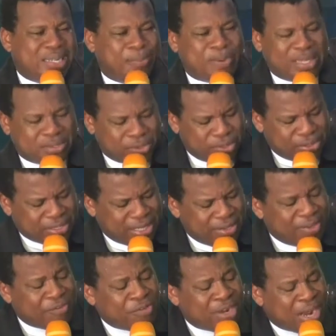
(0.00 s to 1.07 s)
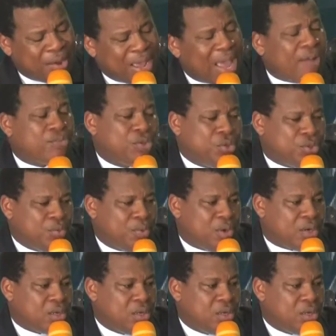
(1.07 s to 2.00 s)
Pastor, you see, even now I have to go to work.